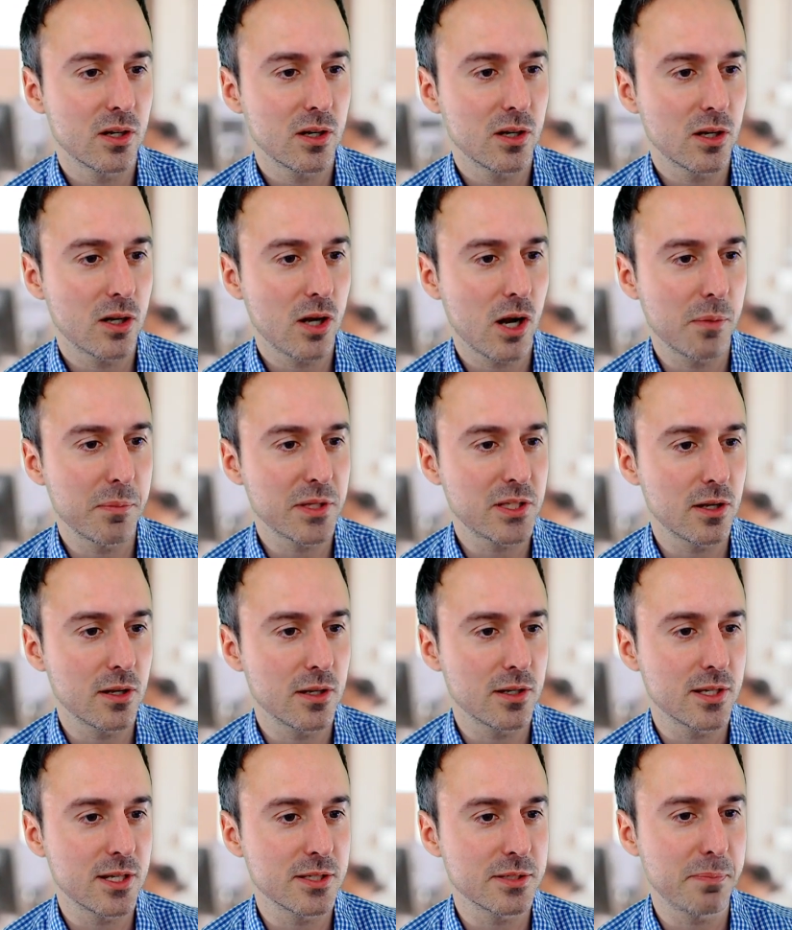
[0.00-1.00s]

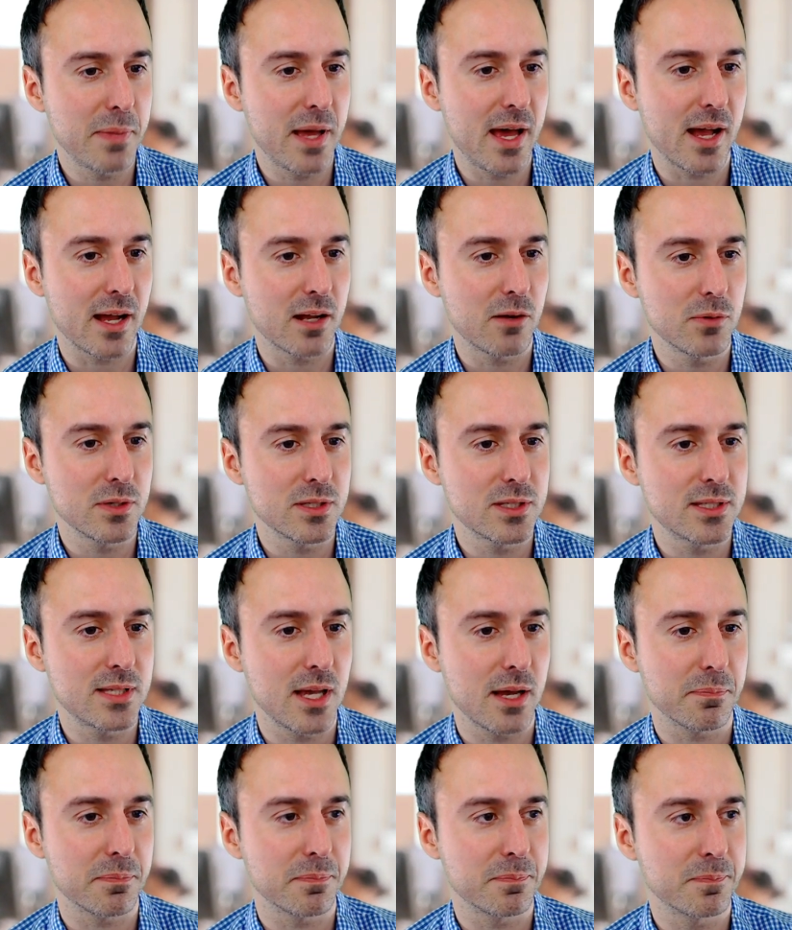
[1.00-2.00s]
Karmaton is back. What's
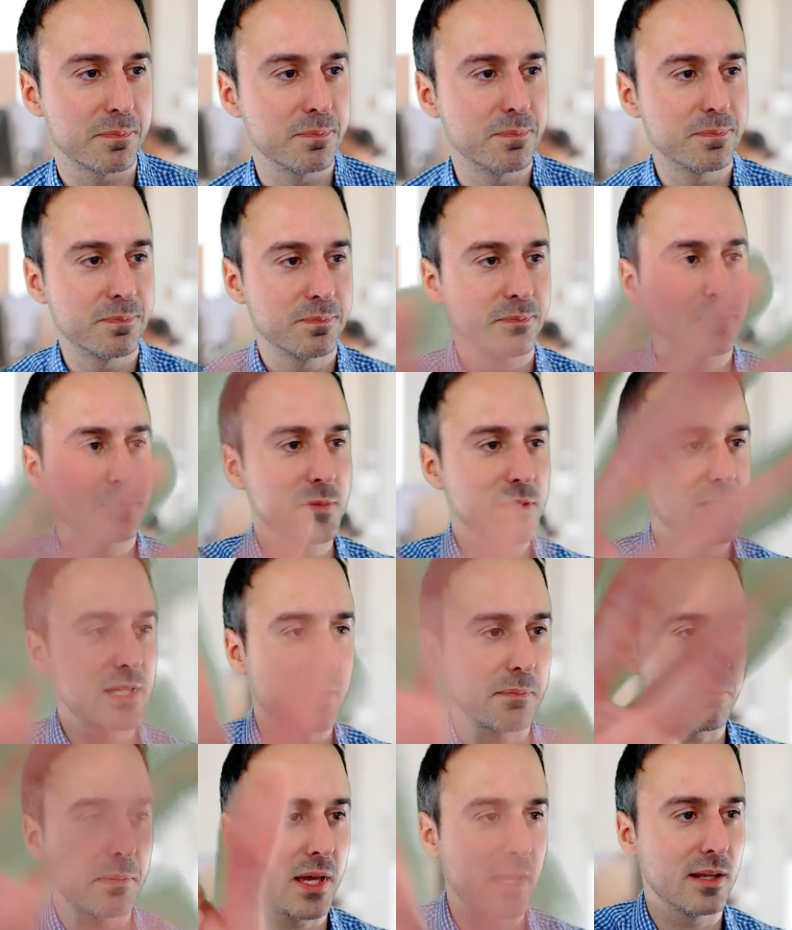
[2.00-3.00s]
up? What's
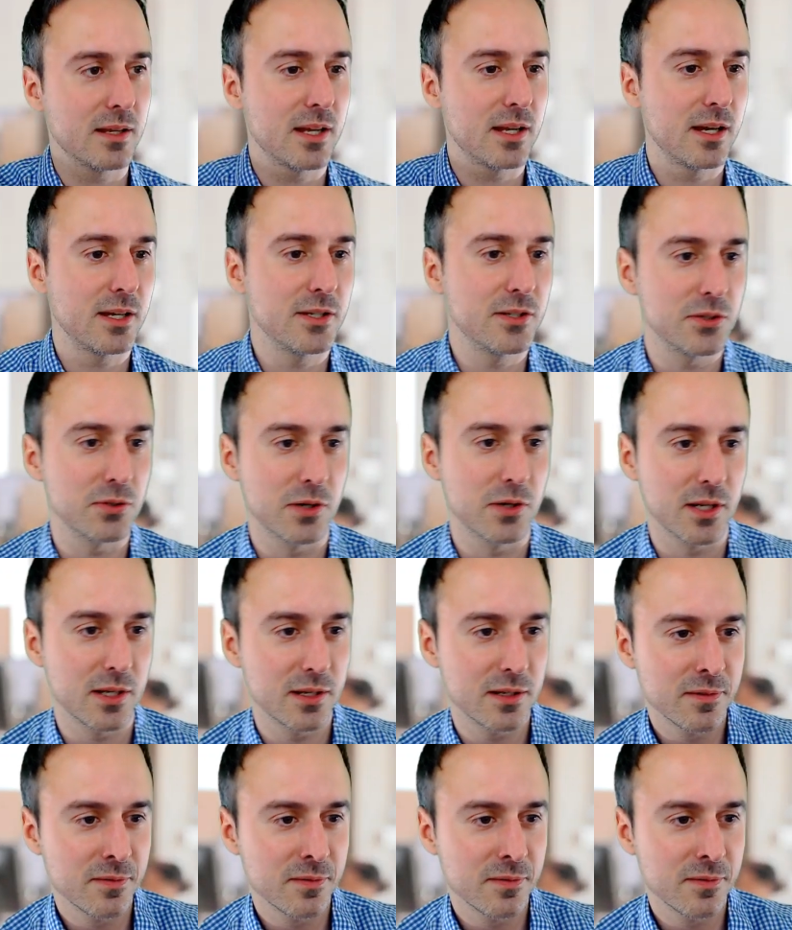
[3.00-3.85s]
up, man? How you doing?